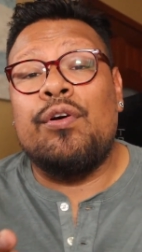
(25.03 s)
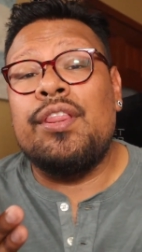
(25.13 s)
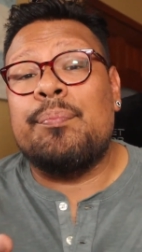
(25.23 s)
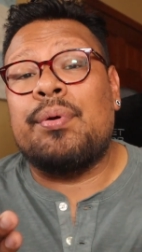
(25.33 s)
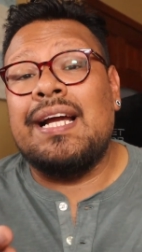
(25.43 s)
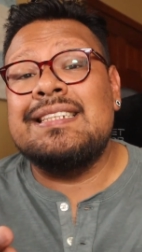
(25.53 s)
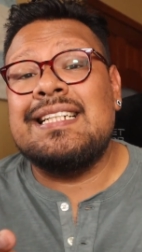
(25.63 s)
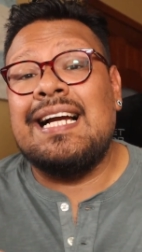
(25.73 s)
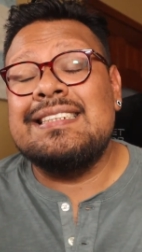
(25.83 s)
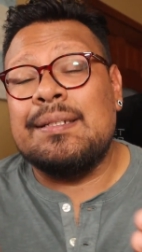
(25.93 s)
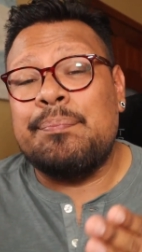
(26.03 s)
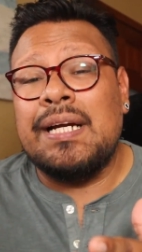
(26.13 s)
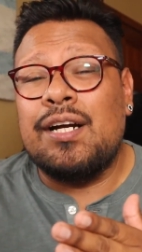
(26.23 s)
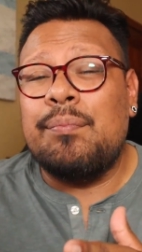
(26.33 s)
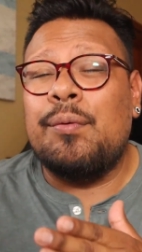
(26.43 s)
For the price, guys,
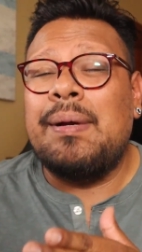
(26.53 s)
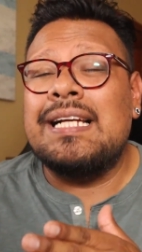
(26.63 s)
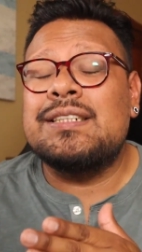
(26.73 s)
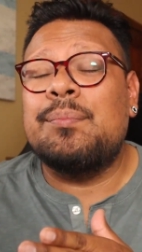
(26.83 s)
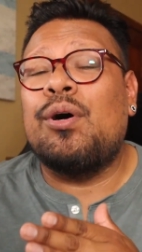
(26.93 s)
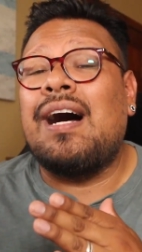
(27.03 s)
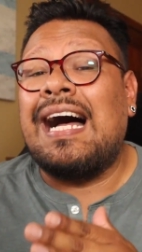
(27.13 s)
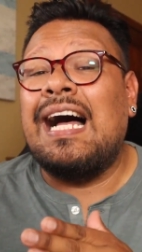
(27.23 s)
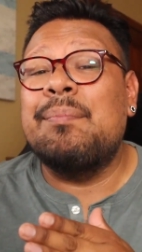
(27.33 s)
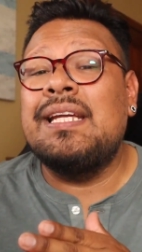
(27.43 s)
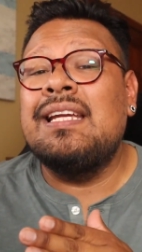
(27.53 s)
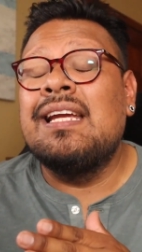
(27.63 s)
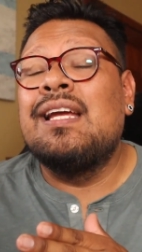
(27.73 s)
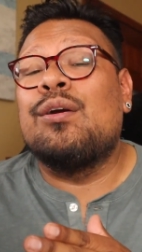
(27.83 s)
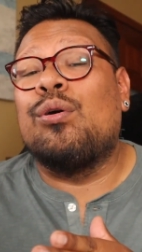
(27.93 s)
Impeccable Basketball
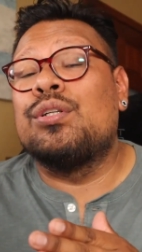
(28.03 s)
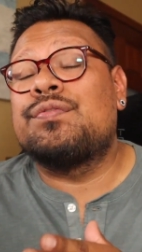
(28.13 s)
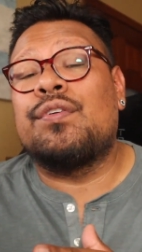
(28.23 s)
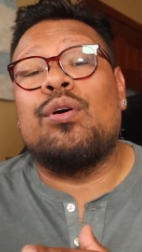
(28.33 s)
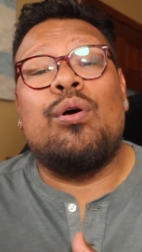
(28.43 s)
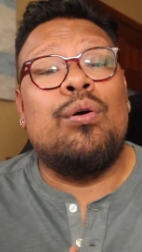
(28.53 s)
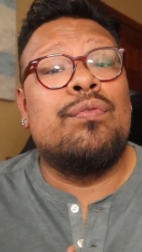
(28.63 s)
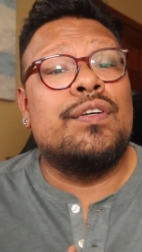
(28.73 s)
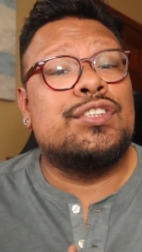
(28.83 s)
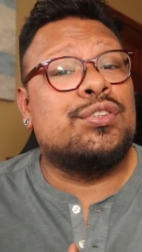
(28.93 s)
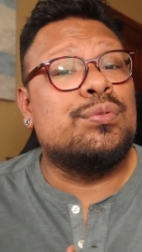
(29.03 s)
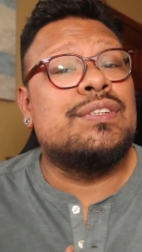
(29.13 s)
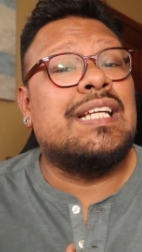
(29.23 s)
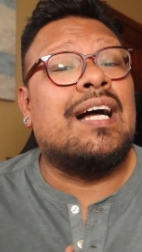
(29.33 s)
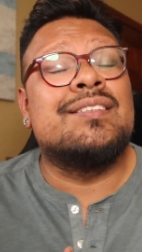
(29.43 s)
hobby goes for over
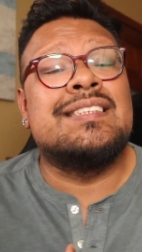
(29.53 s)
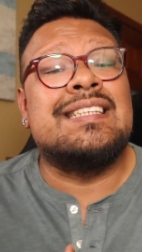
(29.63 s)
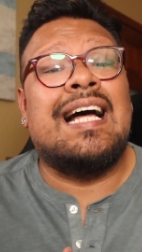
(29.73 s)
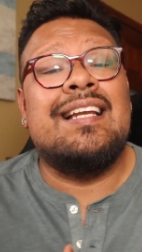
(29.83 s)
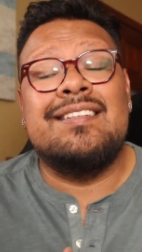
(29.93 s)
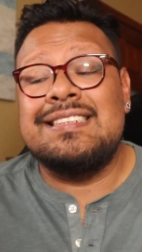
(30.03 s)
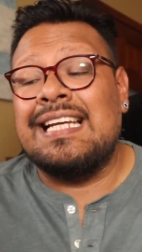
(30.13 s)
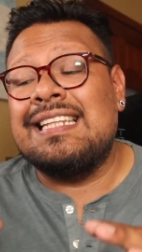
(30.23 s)
two thousand dollars,